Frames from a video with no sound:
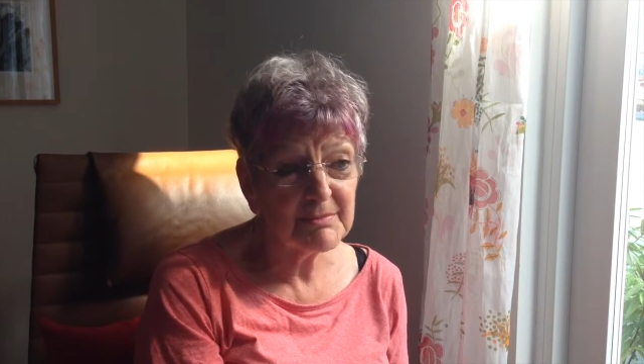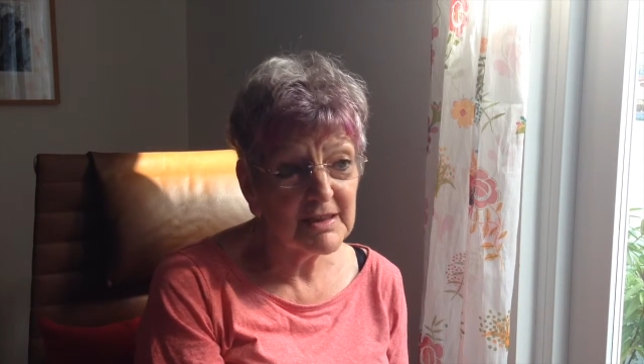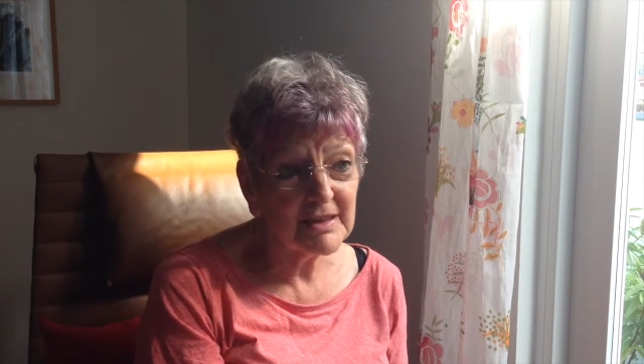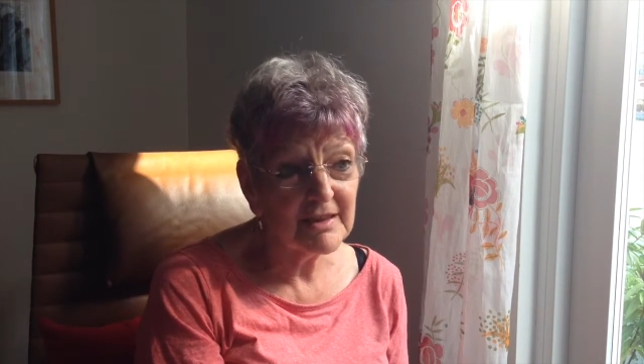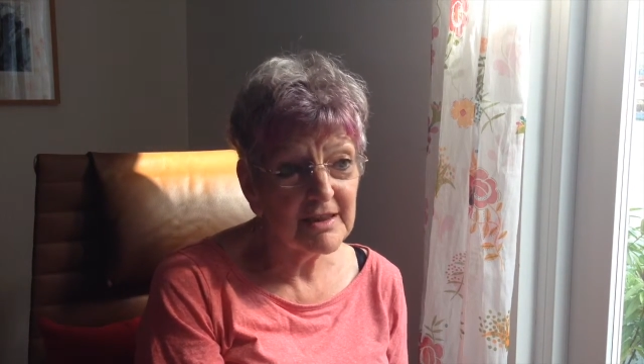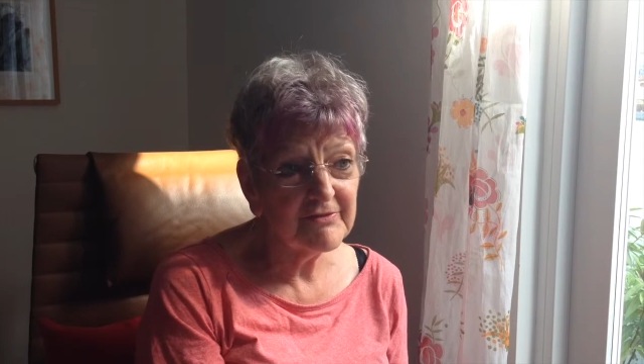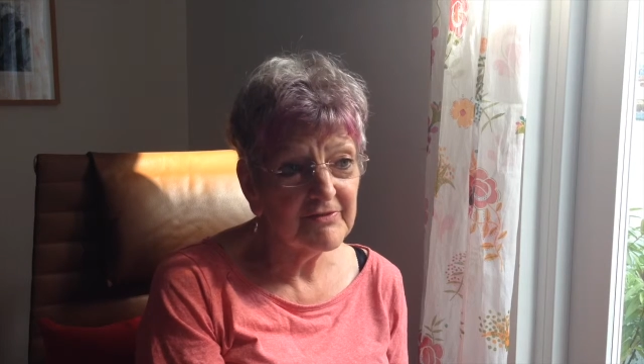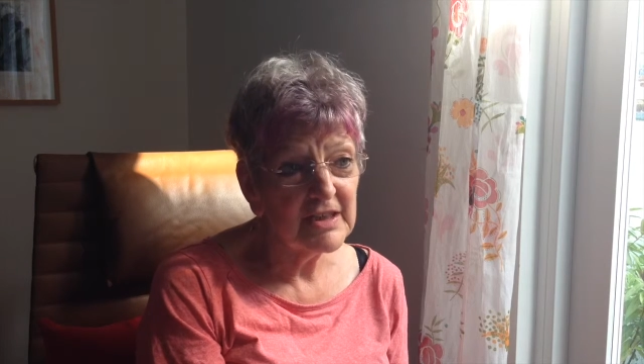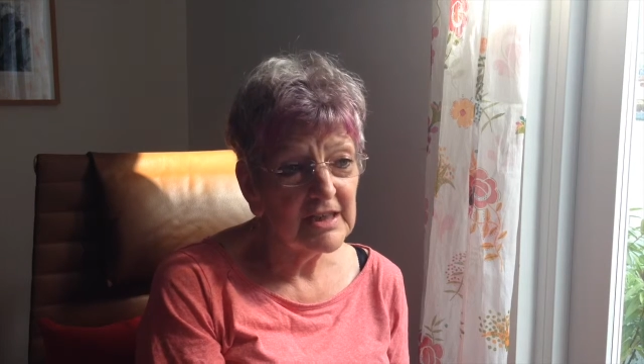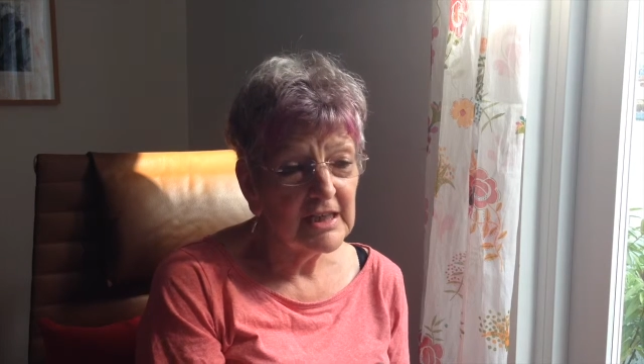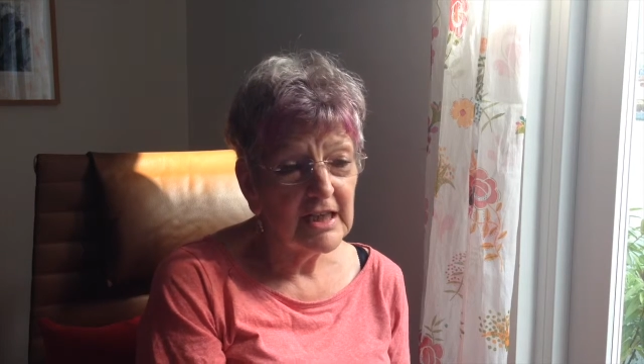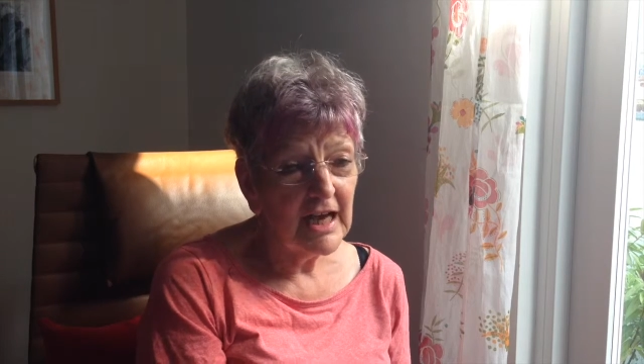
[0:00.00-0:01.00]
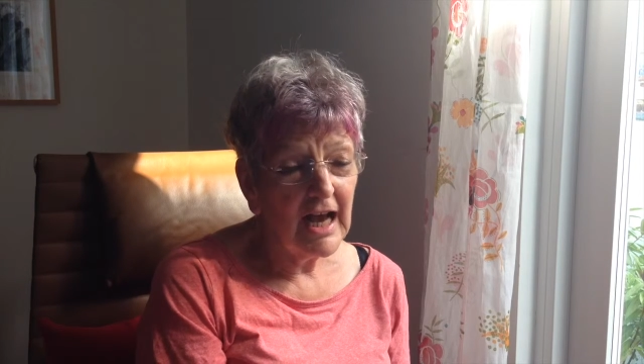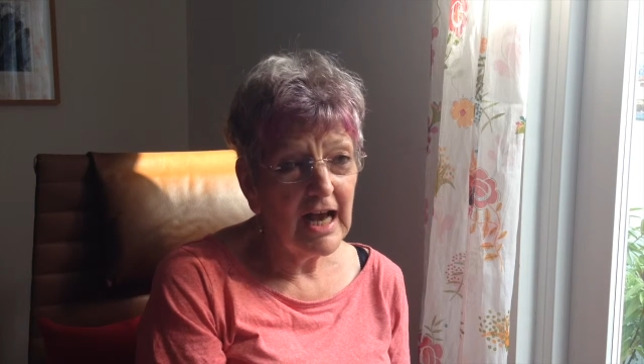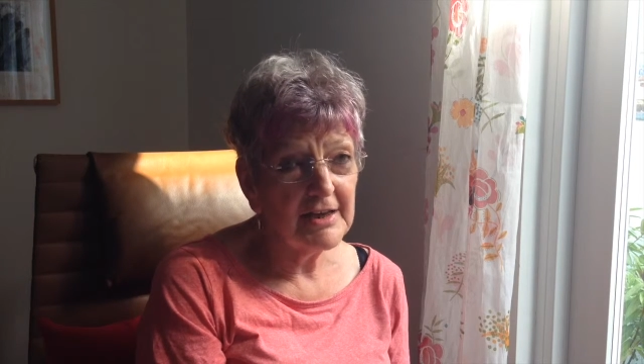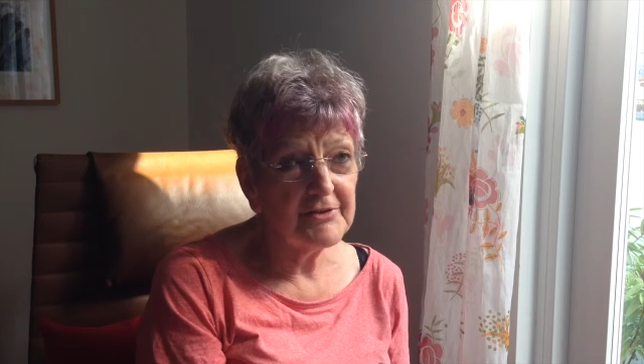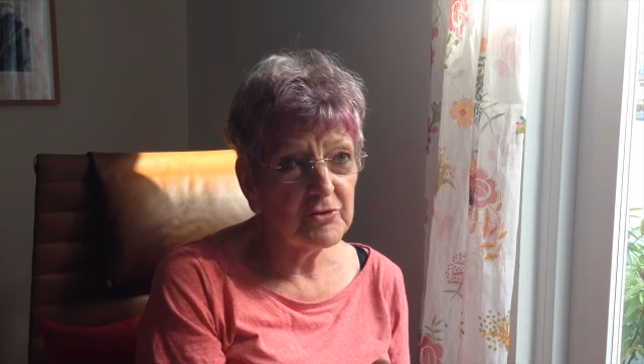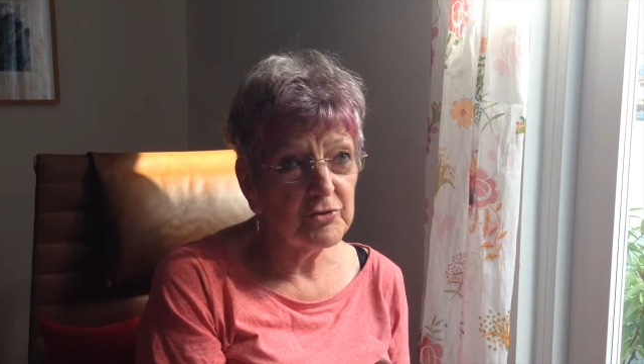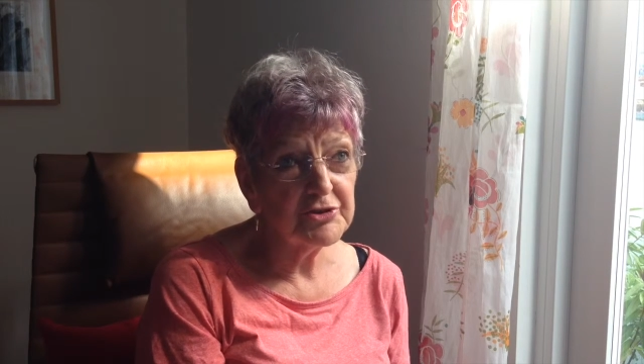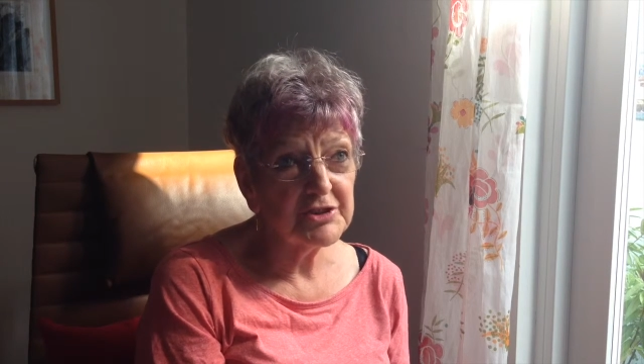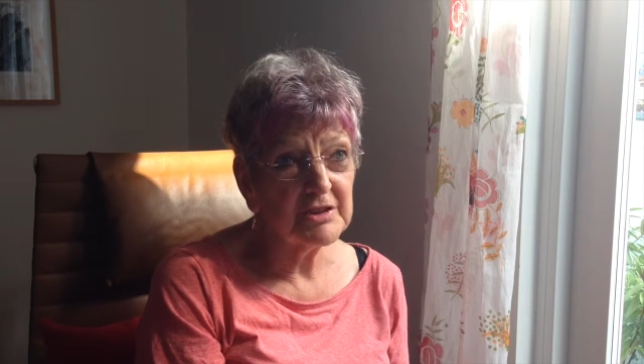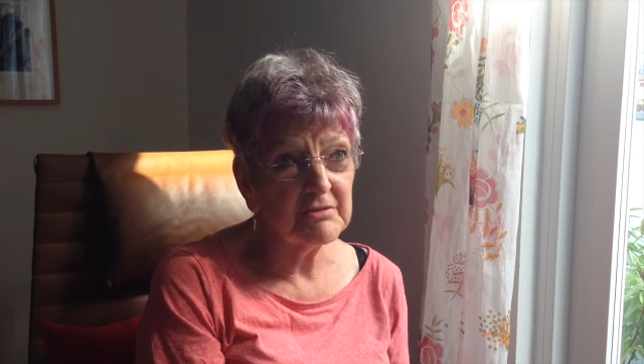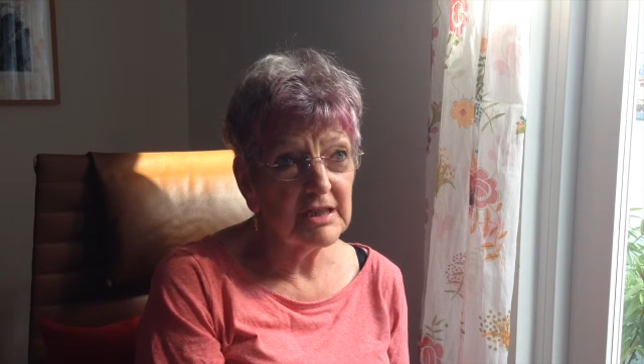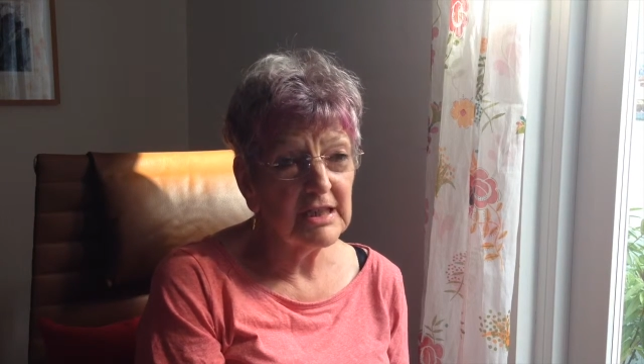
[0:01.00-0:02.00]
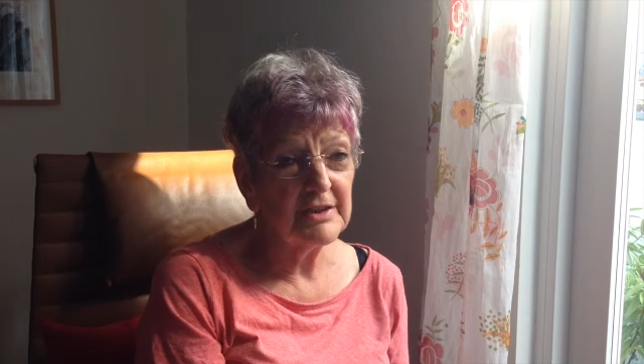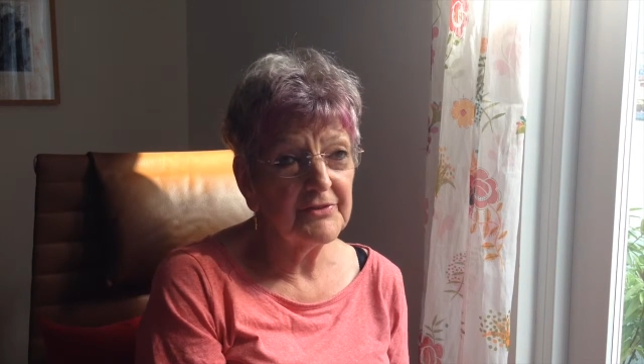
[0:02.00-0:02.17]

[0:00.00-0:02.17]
in my life, and also I